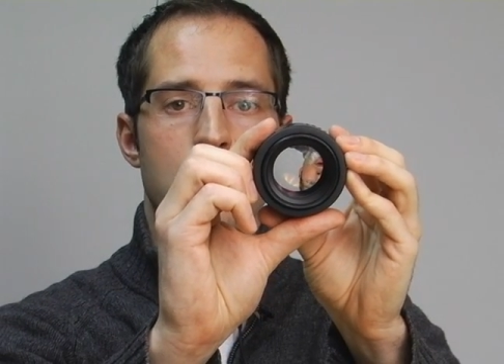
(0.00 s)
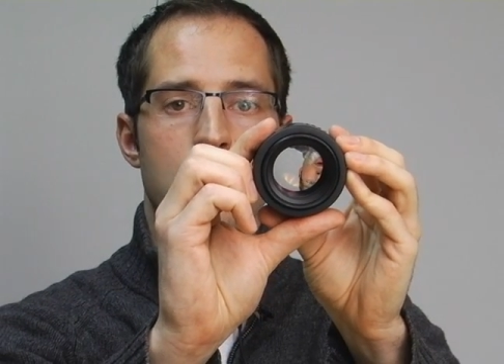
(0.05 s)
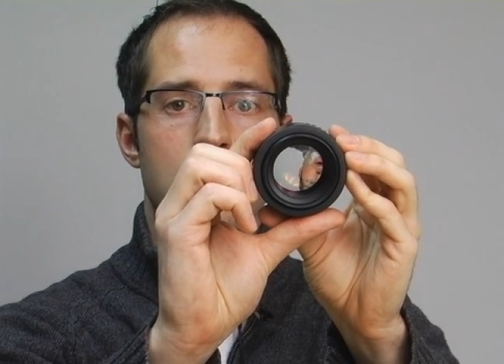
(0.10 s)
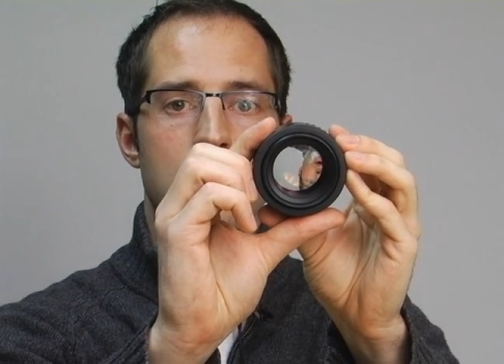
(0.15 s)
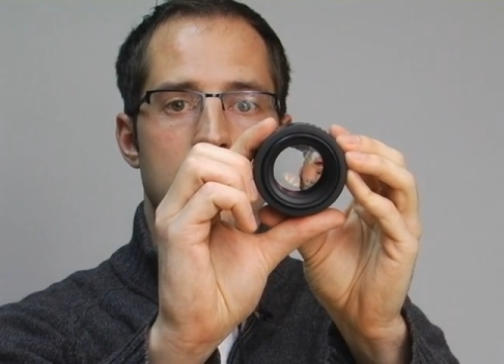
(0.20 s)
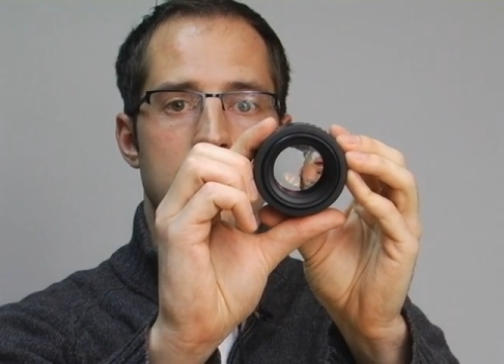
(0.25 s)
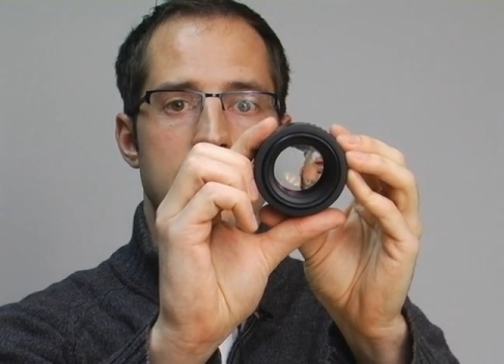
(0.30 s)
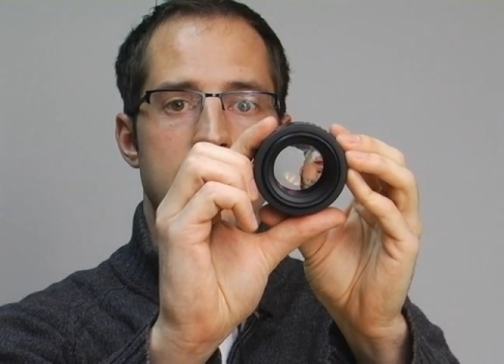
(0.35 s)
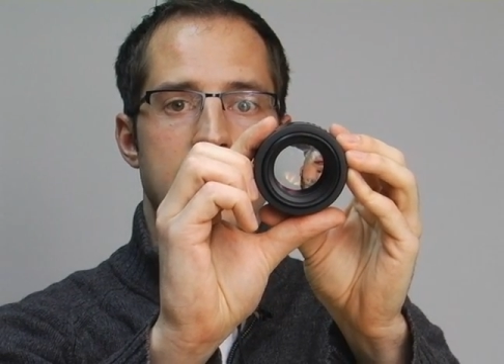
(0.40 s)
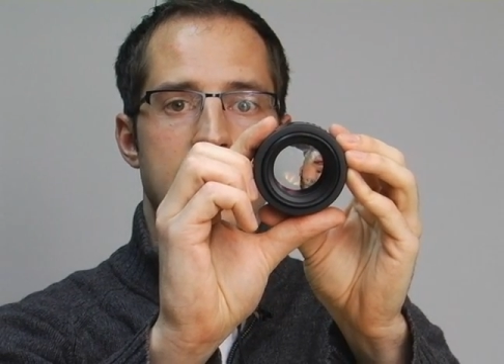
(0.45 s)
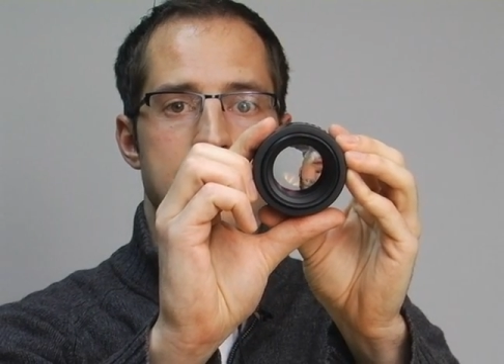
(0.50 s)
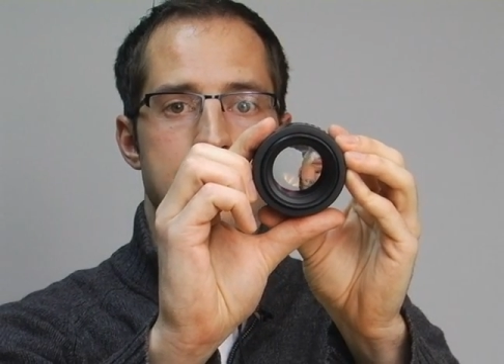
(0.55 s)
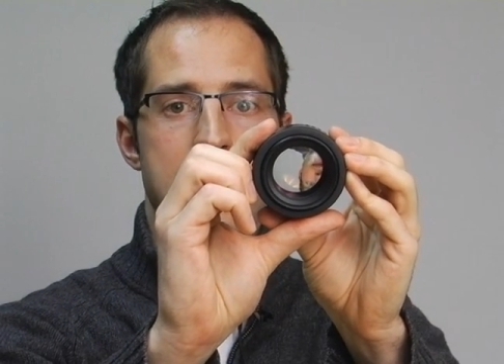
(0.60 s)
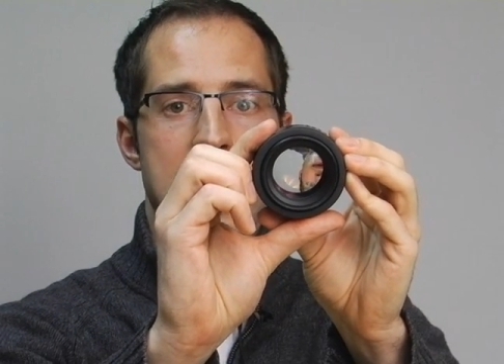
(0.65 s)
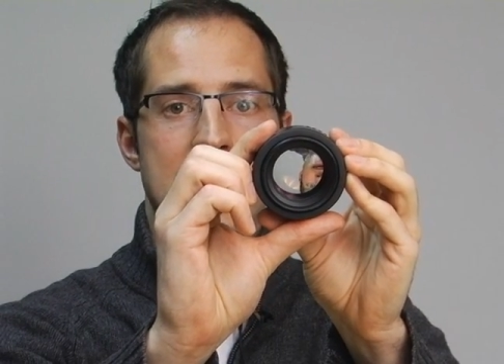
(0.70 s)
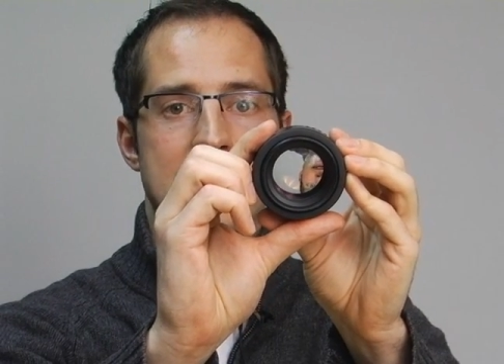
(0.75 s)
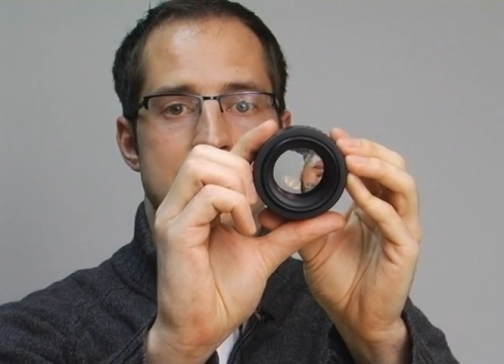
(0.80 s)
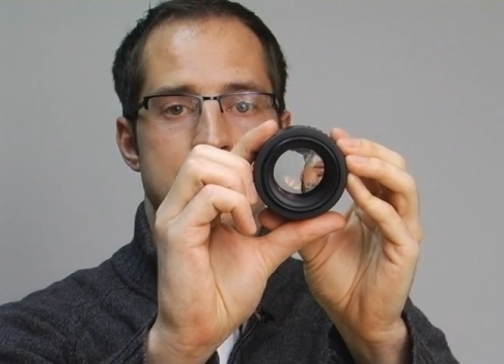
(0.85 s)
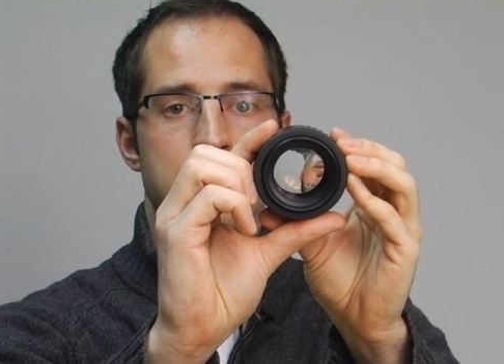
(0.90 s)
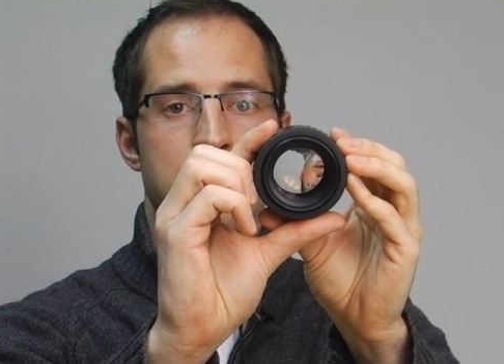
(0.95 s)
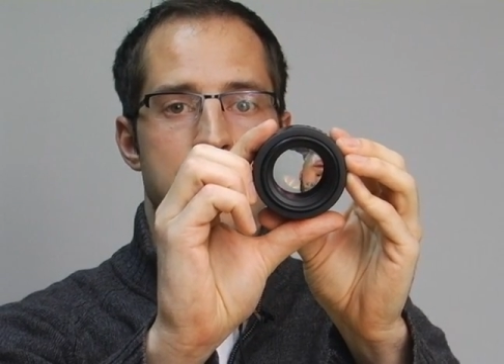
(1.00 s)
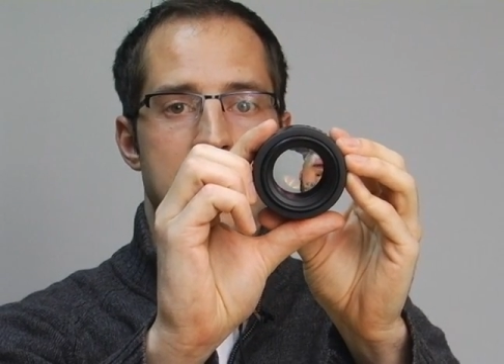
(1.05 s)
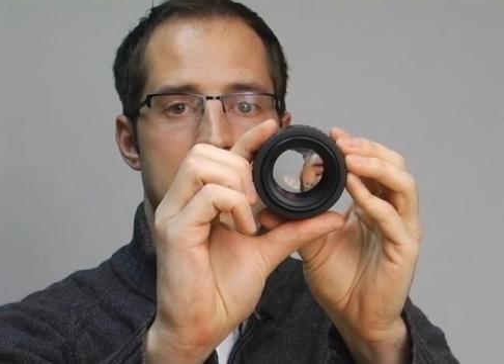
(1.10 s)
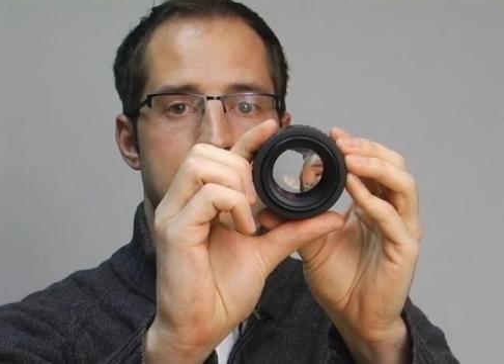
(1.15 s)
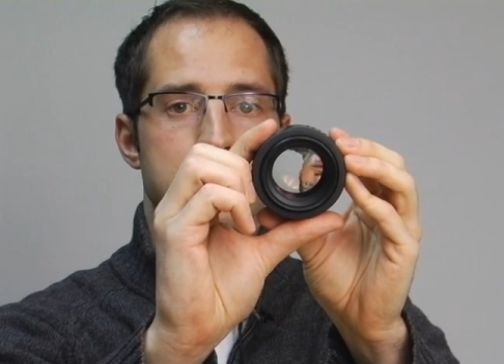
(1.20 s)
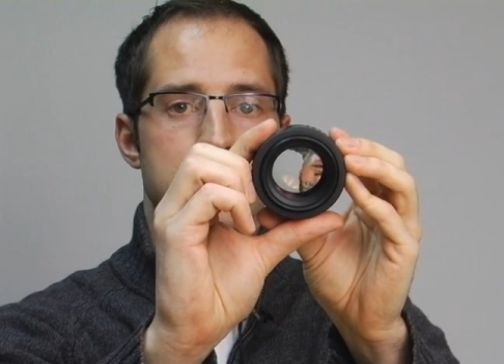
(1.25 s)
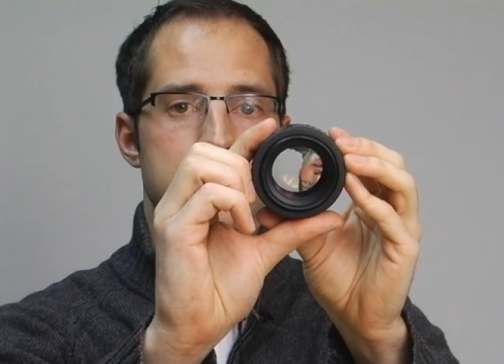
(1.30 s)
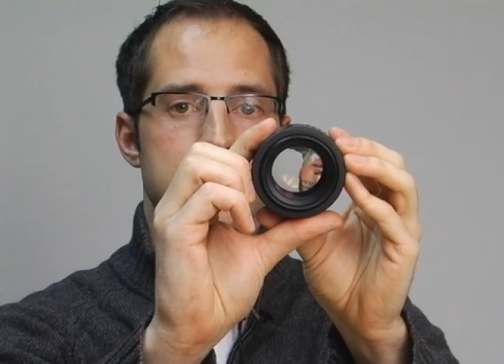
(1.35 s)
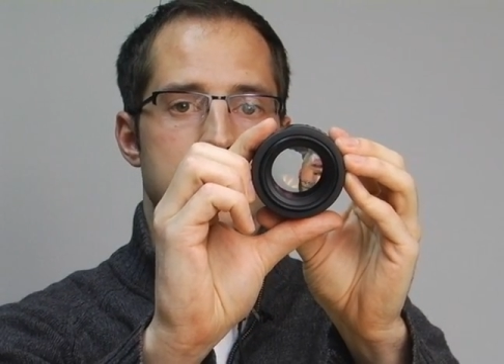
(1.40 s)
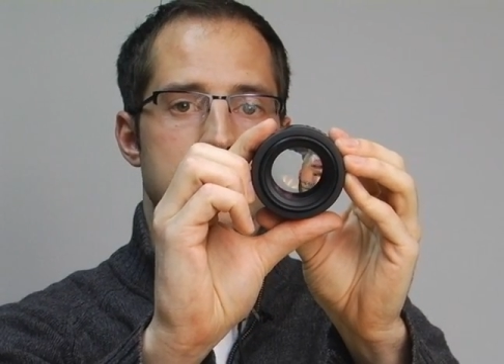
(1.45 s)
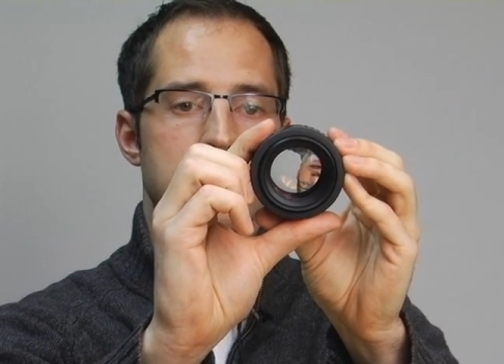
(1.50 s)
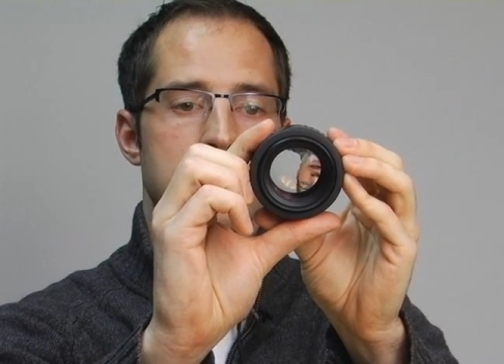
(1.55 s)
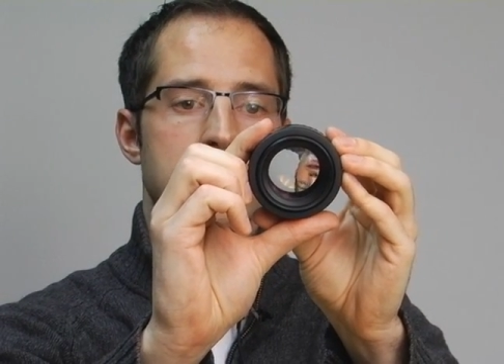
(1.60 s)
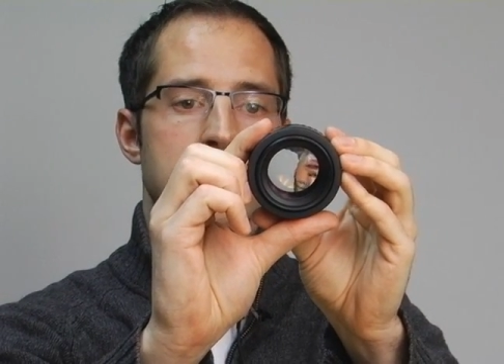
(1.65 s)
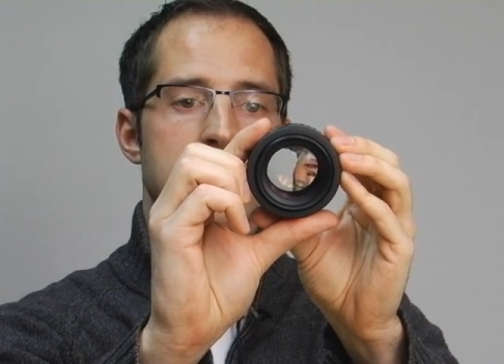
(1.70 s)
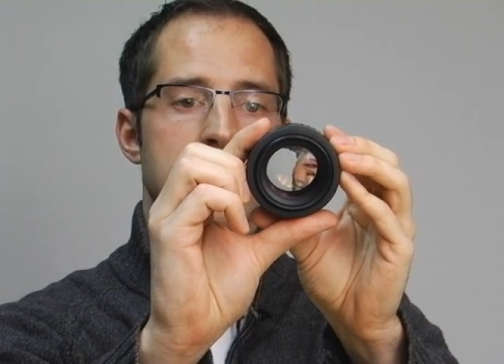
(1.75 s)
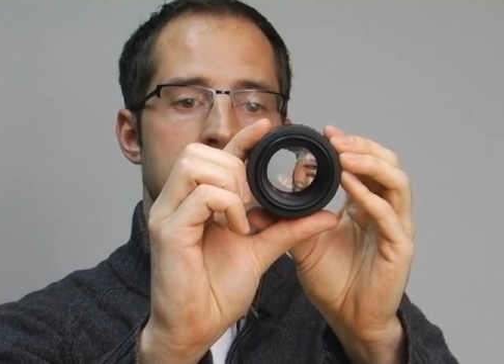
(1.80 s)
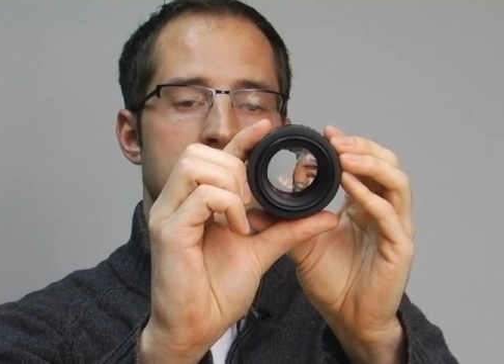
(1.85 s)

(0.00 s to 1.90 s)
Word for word: or at maximum aperture.